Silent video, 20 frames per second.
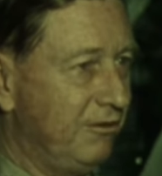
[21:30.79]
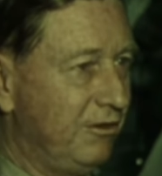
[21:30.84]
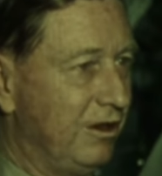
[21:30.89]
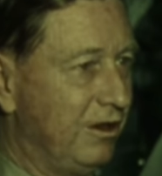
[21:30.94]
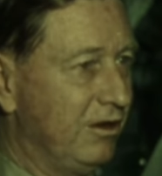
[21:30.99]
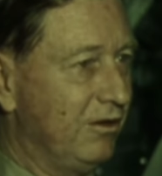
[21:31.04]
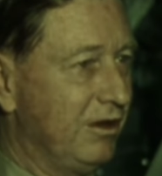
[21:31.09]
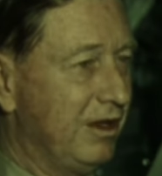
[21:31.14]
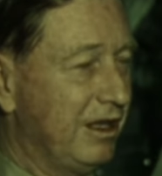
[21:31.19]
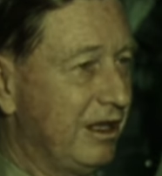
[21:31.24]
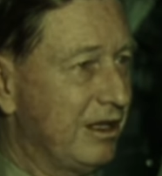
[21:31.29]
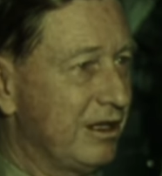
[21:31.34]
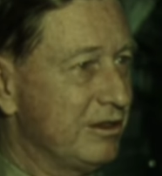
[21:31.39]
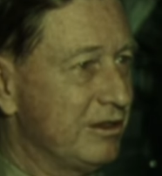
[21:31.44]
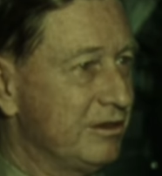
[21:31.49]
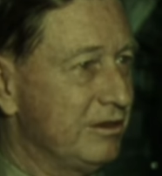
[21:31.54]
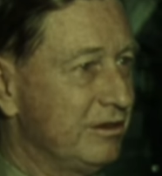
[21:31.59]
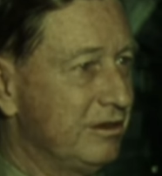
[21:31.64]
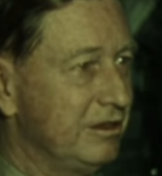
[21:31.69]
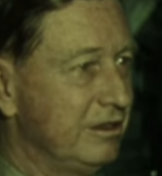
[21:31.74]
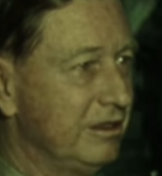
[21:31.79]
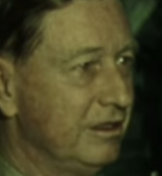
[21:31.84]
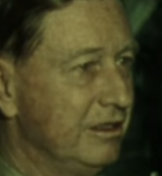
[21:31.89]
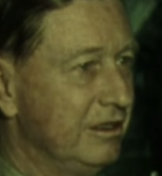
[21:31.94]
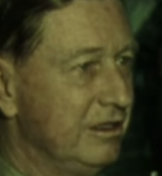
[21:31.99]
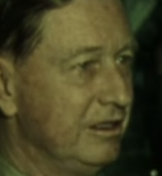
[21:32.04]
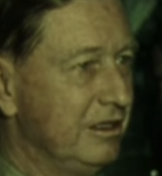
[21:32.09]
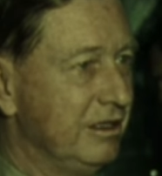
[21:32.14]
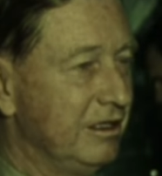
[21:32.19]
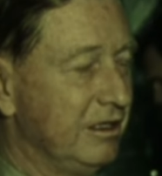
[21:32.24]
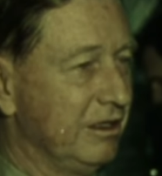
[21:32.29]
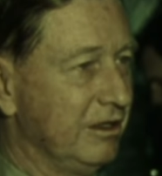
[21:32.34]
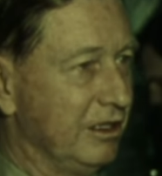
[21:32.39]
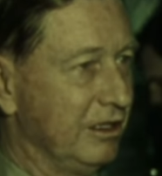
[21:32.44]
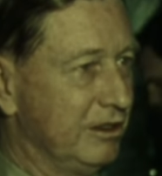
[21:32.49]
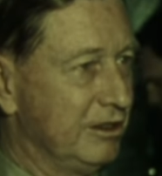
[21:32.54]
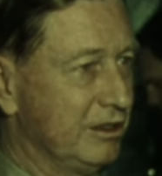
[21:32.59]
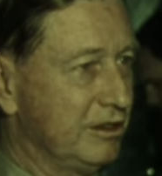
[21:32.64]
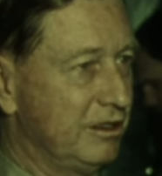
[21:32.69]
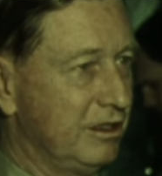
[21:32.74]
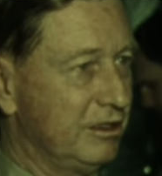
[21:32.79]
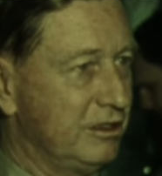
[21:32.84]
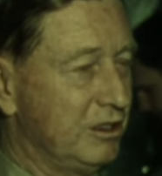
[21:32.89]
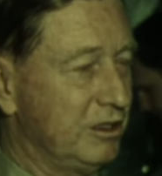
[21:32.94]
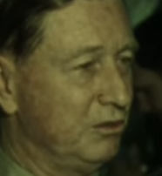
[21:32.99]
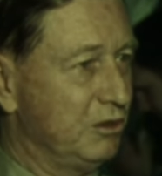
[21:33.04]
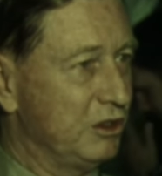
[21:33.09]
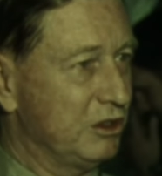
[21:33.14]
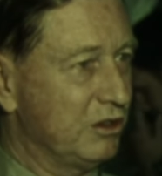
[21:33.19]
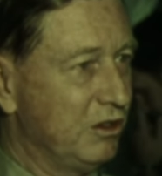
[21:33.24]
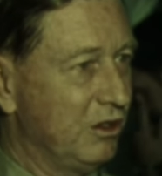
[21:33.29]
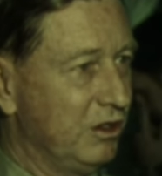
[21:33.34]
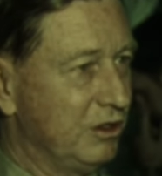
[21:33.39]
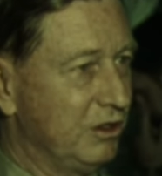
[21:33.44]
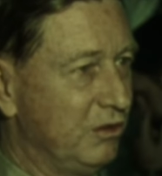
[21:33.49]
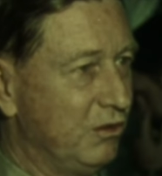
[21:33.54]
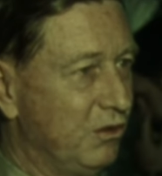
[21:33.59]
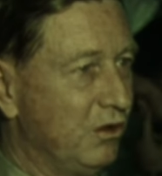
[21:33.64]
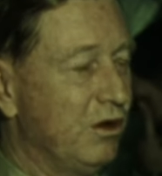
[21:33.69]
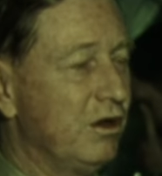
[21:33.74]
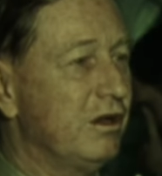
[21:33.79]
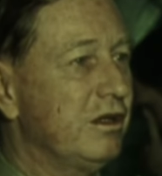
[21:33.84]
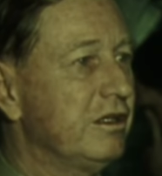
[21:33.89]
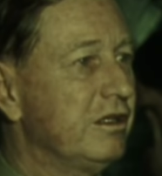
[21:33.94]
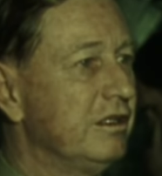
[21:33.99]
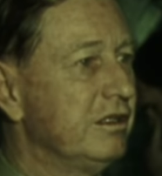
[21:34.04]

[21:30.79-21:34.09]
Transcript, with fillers: fellow has that the system is going to work,